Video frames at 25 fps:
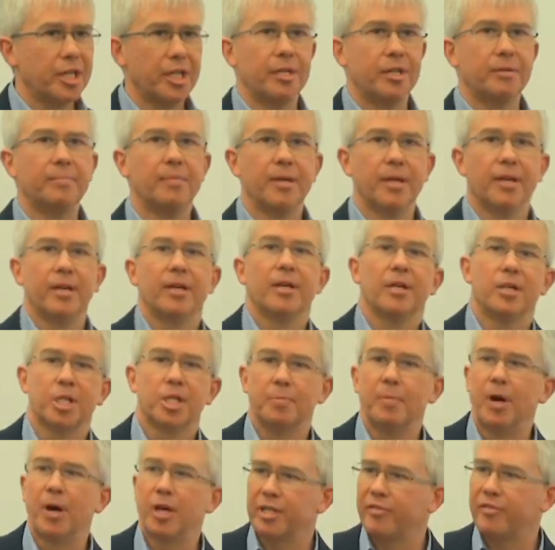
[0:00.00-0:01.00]
in
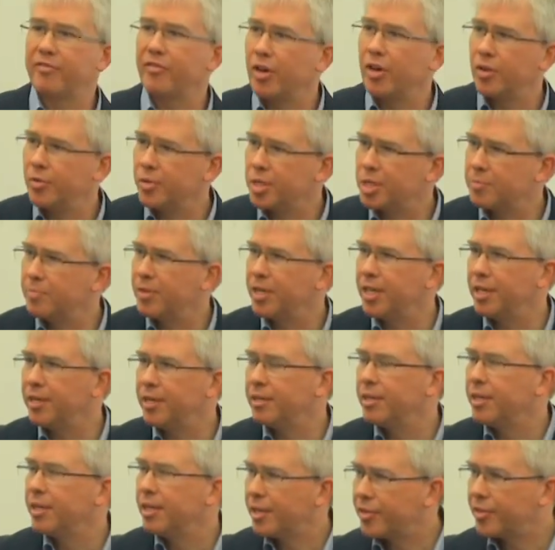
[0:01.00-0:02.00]
smarter phones, but
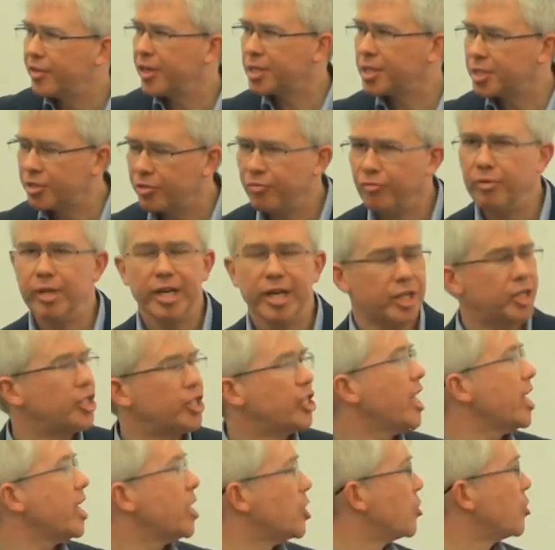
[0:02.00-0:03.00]
in things that really
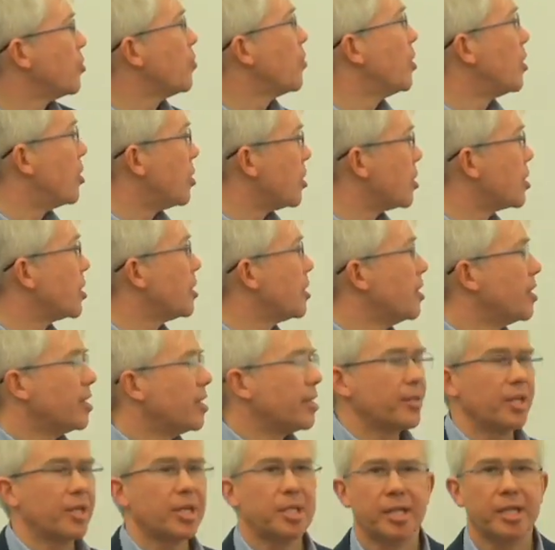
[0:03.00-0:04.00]
change the world.
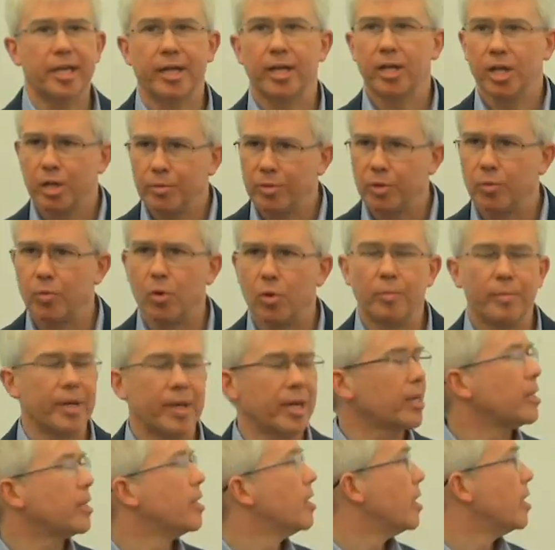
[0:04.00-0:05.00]
Things like global
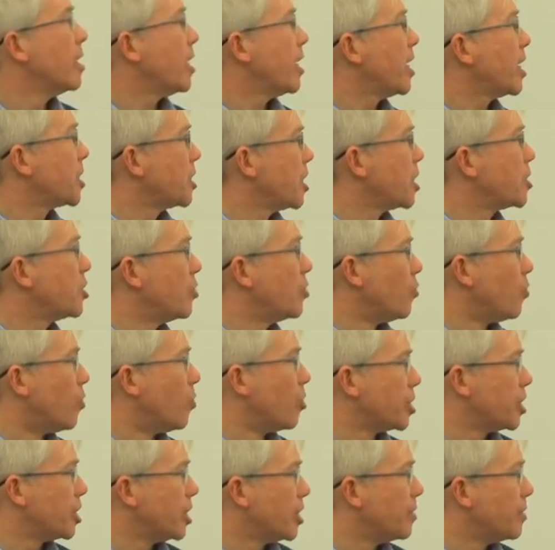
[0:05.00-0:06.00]
warming, access to
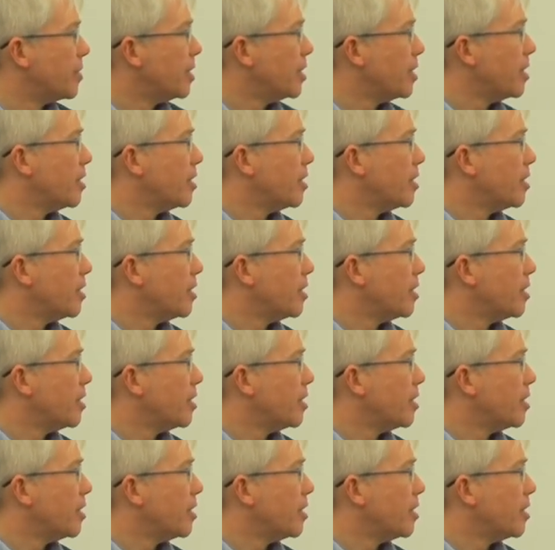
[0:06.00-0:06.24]
water,